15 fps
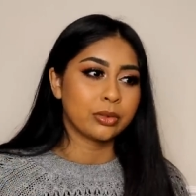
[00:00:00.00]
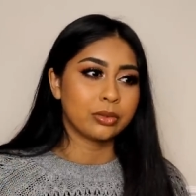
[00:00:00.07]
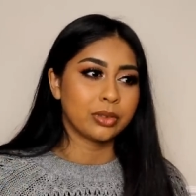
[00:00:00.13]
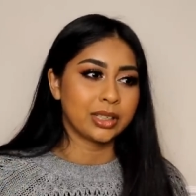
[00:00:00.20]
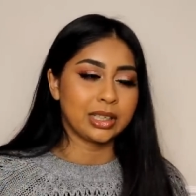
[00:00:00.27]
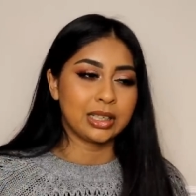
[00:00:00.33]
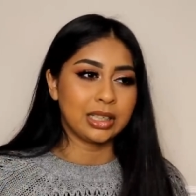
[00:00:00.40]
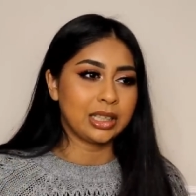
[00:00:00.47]

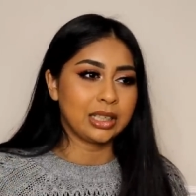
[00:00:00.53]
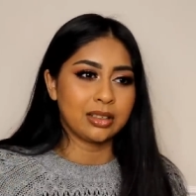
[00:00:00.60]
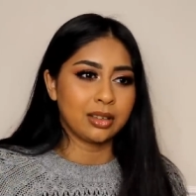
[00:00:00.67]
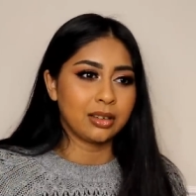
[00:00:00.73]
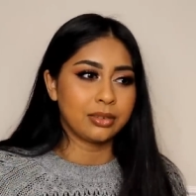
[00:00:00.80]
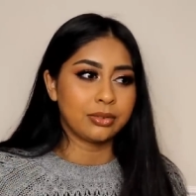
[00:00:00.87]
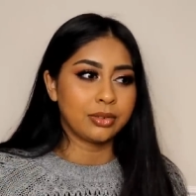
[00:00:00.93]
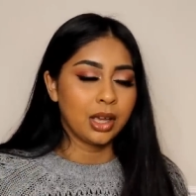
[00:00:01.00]
funnily
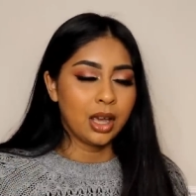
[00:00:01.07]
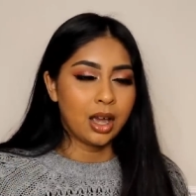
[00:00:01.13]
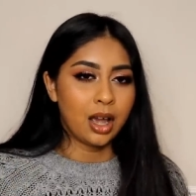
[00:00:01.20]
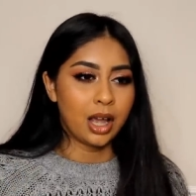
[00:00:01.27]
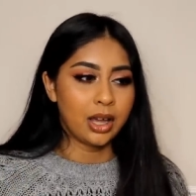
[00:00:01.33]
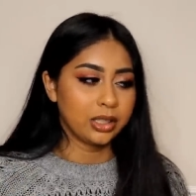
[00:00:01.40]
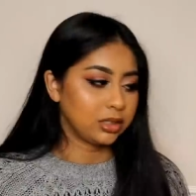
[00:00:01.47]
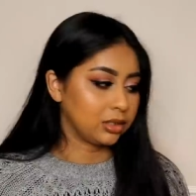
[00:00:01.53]
enough.
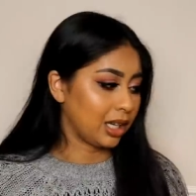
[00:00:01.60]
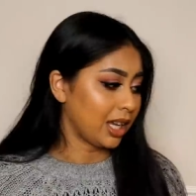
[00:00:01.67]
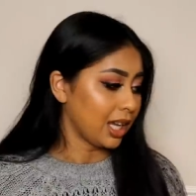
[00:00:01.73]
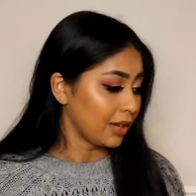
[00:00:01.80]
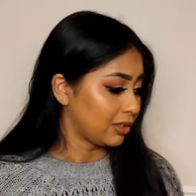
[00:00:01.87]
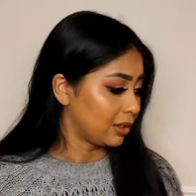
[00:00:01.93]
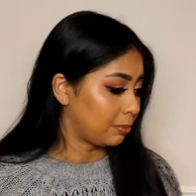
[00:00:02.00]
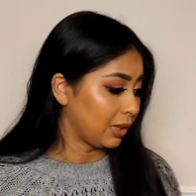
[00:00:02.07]
I, I
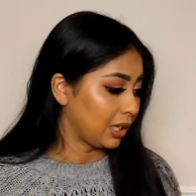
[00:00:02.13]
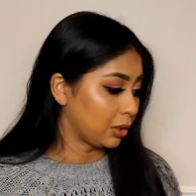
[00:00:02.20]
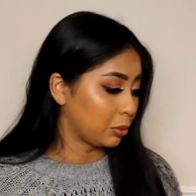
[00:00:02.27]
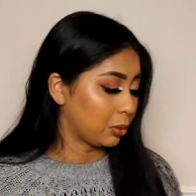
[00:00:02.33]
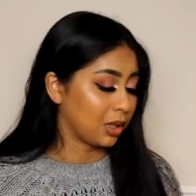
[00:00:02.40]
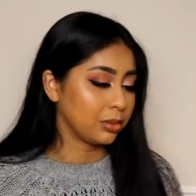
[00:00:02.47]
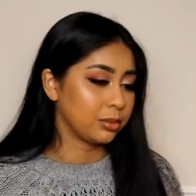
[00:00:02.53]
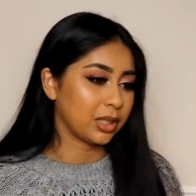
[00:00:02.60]
have the
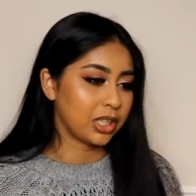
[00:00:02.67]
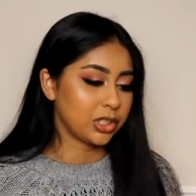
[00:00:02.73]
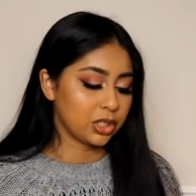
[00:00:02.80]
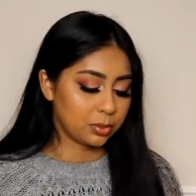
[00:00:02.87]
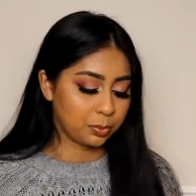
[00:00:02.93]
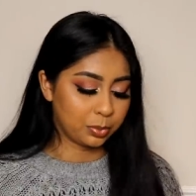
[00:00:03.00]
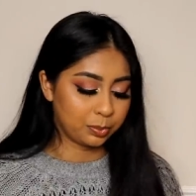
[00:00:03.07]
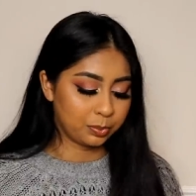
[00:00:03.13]
pink one but I
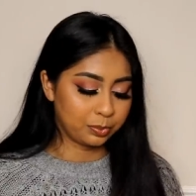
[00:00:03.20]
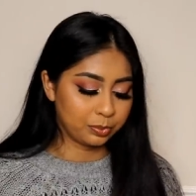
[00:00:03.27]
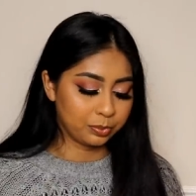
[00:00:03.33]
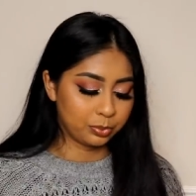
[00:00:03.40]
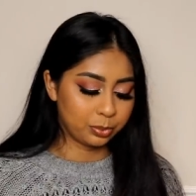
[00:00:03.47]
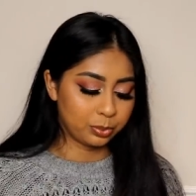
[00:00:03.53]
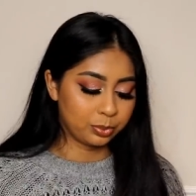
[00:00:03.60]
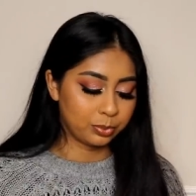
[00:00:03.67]
just,
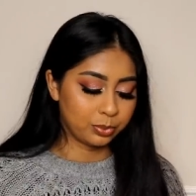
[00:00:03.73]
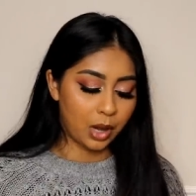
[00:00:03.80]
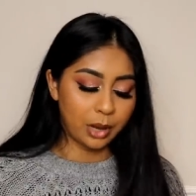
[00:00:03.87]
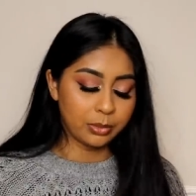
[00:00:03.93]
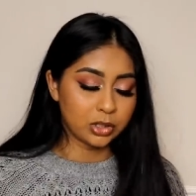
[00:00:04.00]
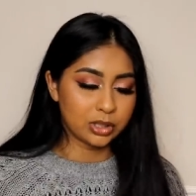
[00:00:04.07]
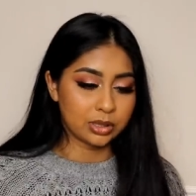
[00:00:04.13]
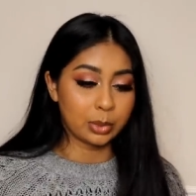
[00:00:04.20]

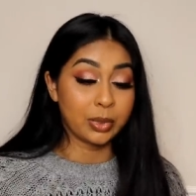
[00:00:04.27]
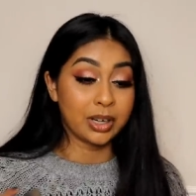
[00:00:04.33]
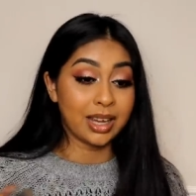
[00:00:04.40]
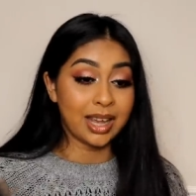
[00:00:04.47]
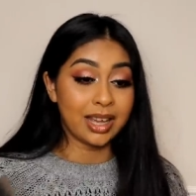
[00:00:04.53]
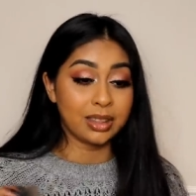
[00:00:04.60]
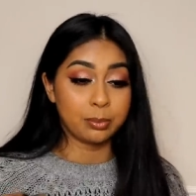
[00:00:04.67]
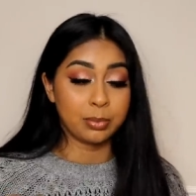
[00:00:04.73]
I just, when
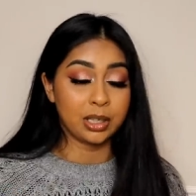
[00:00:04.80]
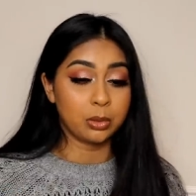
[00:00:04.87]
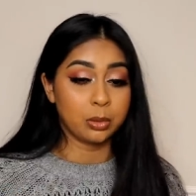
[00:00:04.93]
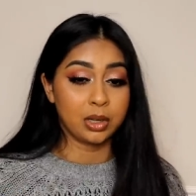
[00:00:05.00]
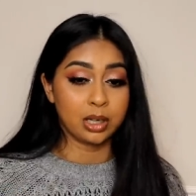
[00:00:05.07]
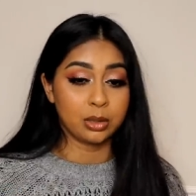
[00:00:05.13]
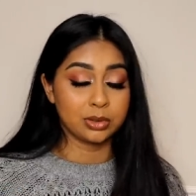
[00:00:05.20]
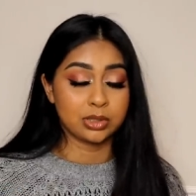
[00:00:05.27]
I had the pink
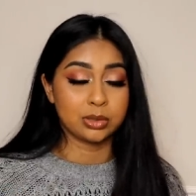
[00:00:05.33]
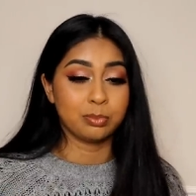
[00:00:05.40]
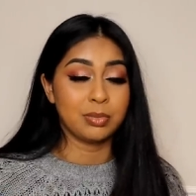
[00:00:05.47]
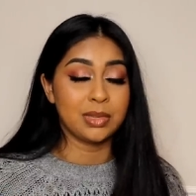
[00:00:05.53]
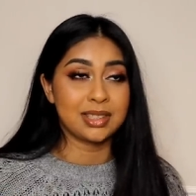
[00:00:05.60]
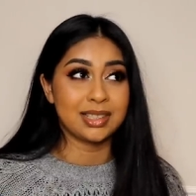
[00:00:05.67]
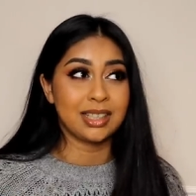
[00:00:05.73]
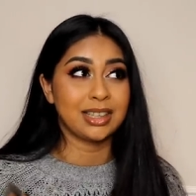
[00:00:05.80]
one I was
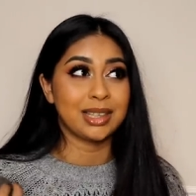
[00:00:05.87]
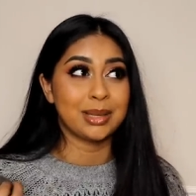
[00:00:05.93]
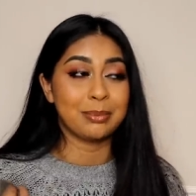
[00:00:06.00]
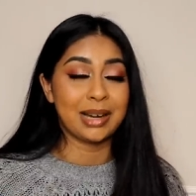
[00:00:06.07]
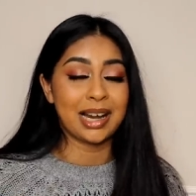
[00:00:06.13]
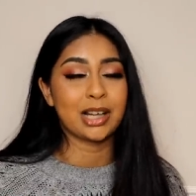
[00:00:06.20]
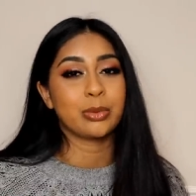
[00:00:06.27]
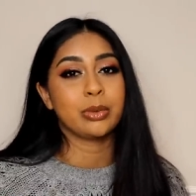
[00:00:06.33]
missing the
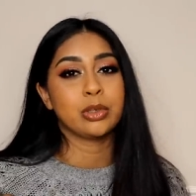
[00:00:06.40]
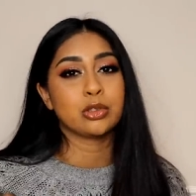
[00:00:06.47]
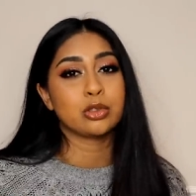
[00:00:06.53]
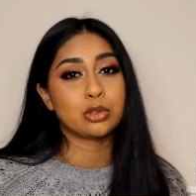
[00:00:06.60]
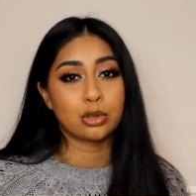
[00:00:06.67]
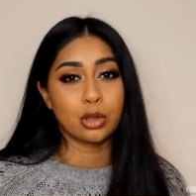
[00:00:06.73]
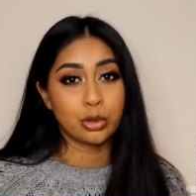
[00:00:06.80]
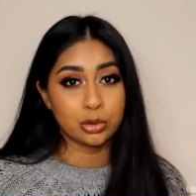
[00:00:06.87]
black one
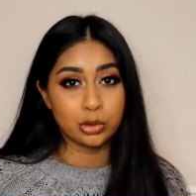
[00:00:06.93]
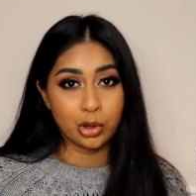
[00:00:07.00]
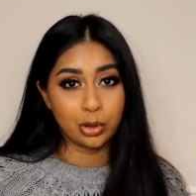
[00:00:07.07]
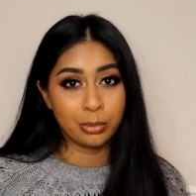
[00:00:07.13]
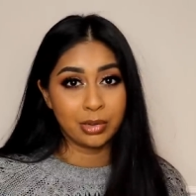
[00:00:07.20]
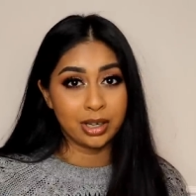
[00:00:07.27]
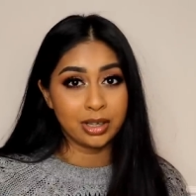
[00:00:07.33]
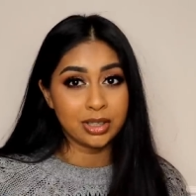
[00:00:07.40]
so
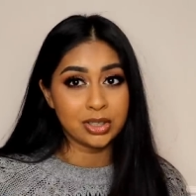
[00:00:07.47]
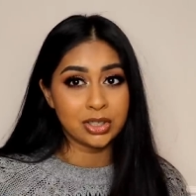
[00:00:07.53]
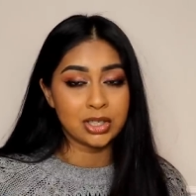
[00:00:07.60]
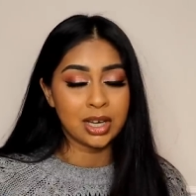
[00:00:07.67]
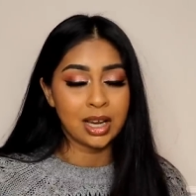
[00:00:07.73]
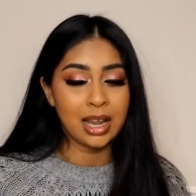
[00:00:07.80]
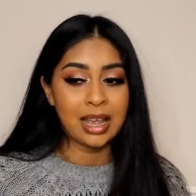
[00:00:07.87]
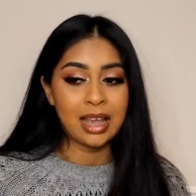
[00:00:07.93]
so
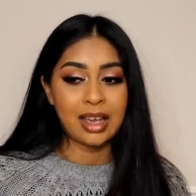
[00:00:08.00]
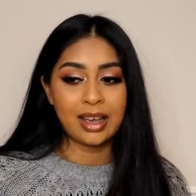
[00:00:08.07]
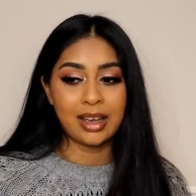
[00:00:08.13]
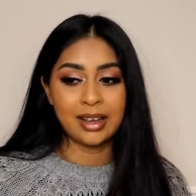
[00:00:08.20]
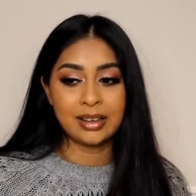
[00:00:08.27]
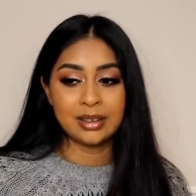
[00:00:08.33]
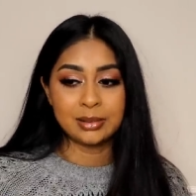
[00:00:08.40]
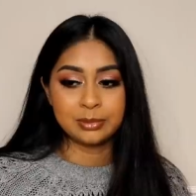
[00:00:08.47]
much.
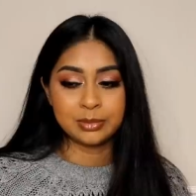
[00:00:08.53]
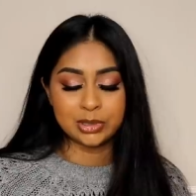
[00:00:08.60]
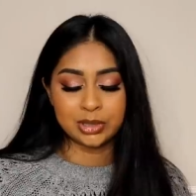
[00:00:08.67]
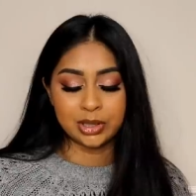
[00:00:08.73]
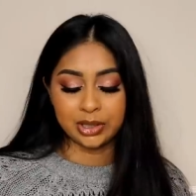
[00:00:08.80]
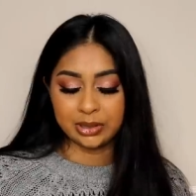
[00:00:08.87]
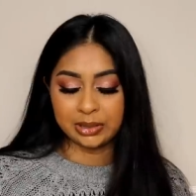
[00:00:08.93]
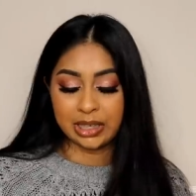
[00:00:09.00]
Um,
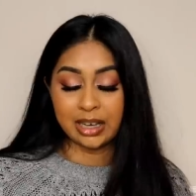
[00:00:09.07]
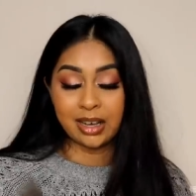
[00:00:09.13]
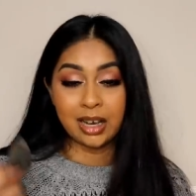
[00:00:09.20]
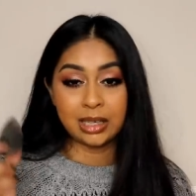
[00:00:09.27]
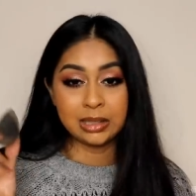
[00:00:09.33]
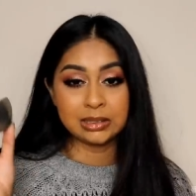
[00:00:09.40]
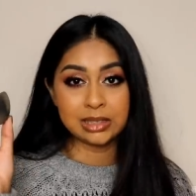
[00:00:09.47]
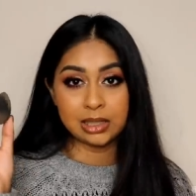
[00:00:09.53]
so yeah,
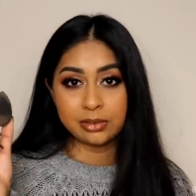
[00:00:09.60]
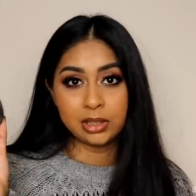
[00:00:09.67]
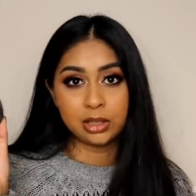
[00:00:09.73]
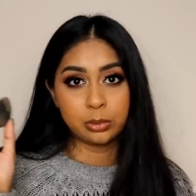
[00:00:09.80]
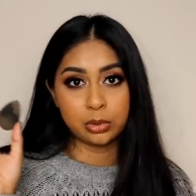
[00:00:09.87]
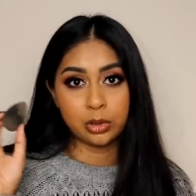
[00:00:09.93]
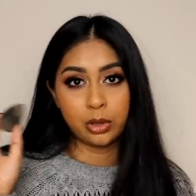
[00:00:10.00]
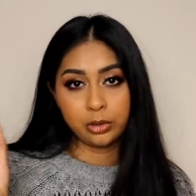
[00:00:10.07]
I
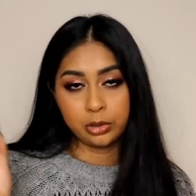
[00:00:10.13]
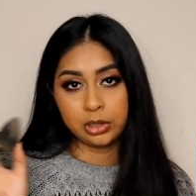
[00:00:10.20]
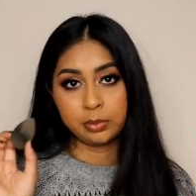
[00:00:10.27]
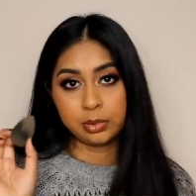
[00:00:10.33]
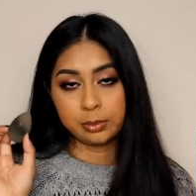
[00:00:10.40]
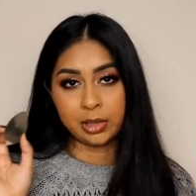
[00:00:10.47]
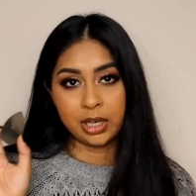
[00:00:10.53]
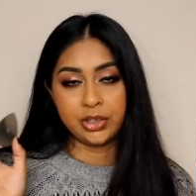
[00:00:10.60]
definitely will only
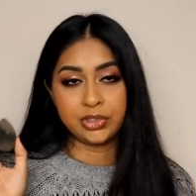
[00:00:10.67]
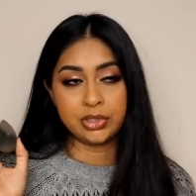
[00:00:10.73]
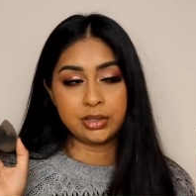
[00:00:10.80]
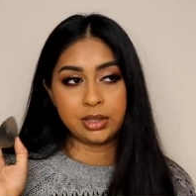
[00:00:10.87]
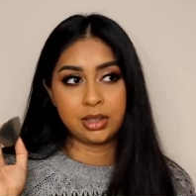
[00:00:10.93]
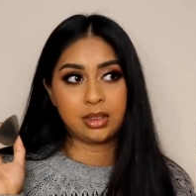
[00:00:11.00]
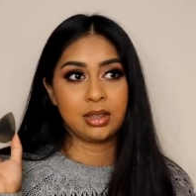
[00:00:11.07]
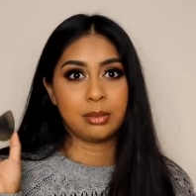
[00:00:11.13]
be
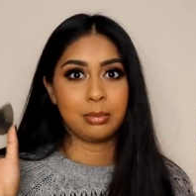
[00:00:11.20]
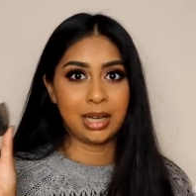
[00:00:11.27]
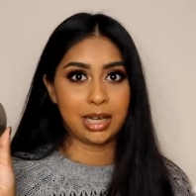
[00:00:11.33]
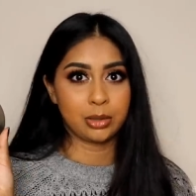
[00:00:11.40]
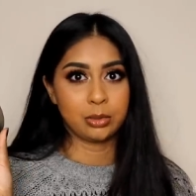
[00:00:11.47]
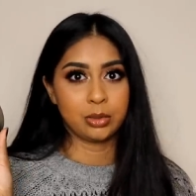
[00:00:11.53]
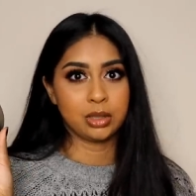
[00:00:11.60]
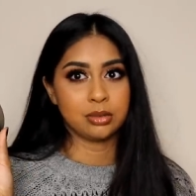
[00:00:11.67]
purchasing the
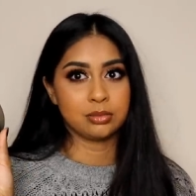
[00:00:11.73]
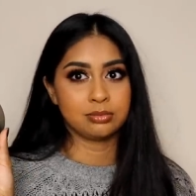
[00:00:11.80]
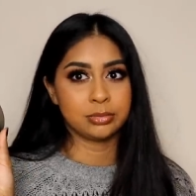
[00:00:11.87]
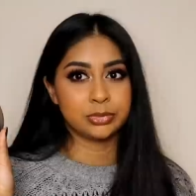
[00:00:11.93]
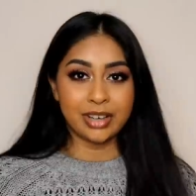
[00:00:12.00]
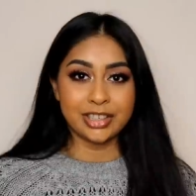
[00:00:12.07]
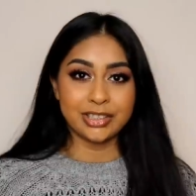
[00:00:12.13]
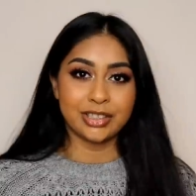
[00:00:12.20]
black one.
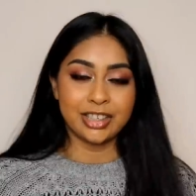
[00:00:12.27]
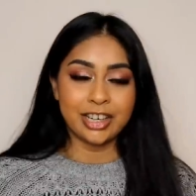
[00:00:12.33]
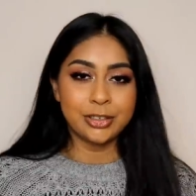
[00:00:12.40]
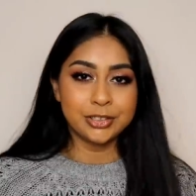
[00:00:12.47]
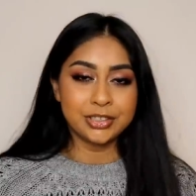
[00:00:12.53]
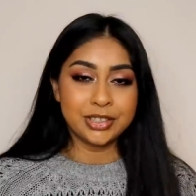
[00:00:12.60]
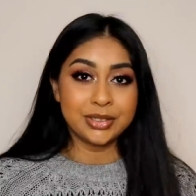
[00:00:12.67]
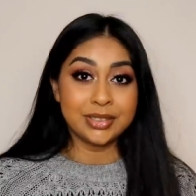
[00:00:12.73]
Alright, so
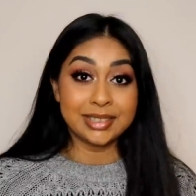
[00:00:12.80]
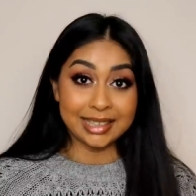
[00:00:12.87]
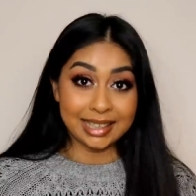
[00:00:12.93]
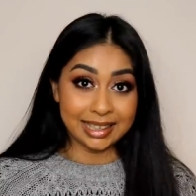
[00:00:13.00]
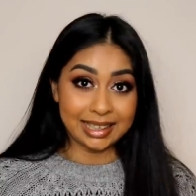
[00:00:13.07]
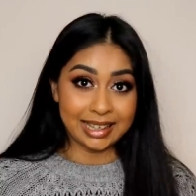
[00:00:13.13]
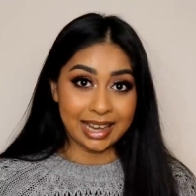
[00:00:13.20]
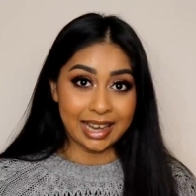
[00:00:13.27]
now onto
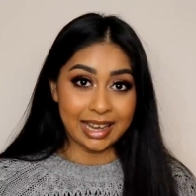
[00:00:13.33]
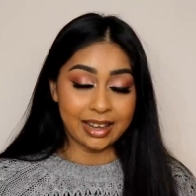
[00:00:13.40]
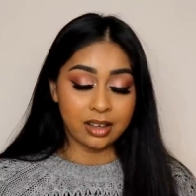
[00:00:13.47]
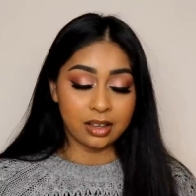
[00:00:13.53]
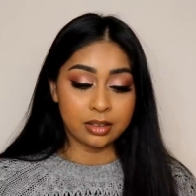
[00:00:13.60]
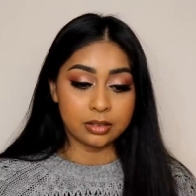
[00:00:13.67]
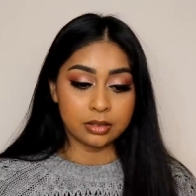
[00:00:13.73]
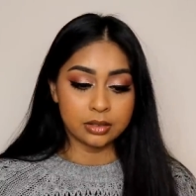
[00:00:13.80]
skincare.